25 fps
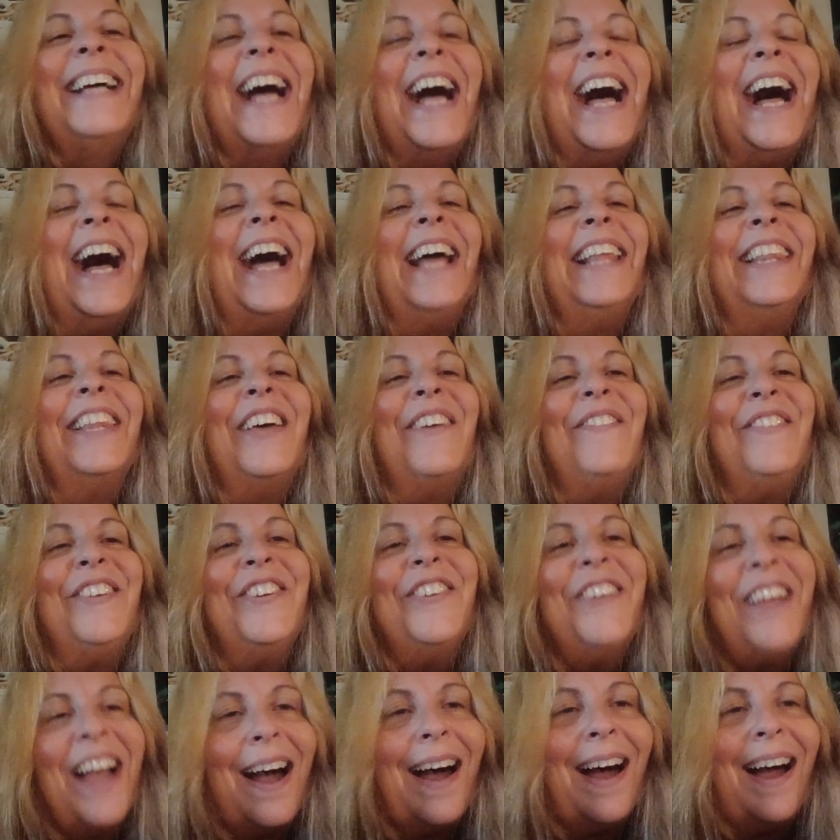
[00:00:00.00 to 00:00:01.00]
I love you
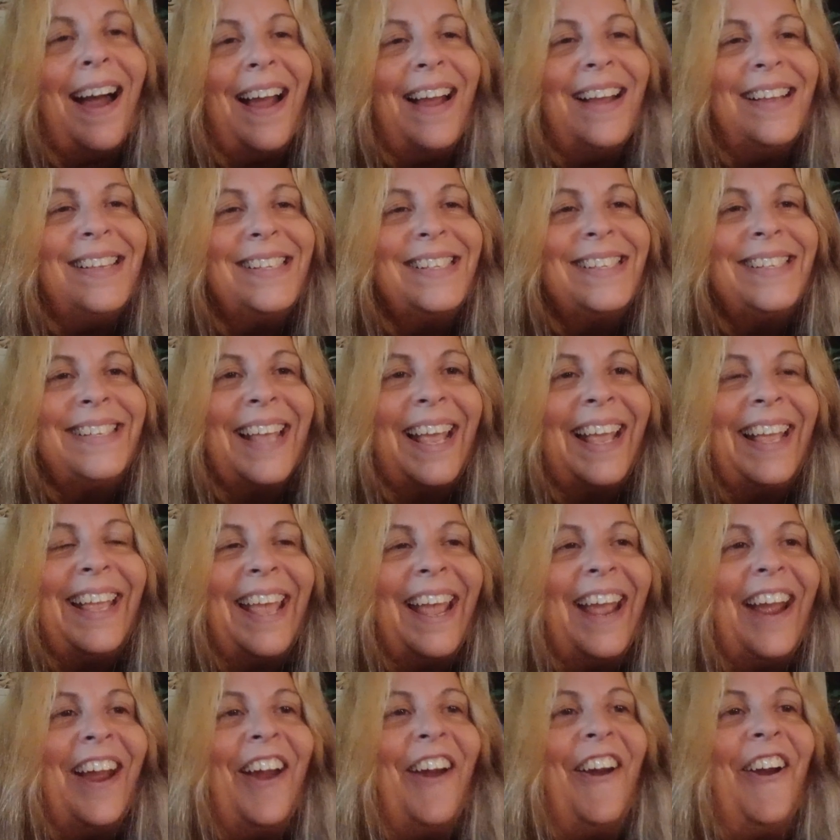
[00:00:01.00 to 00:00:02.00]
guys. Take
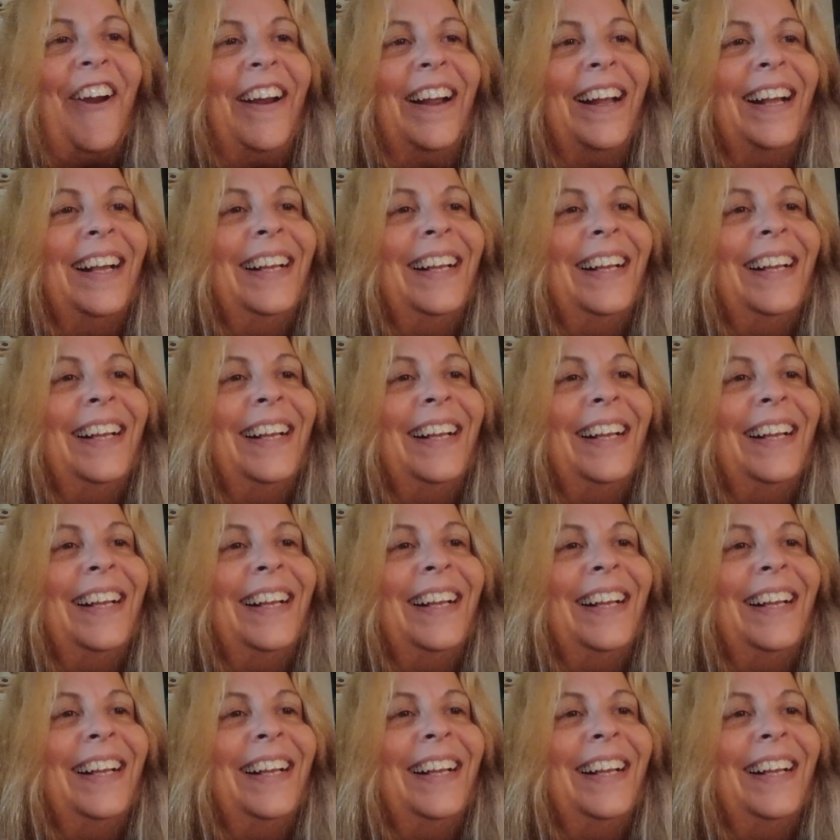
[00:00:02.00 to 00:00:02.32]
care.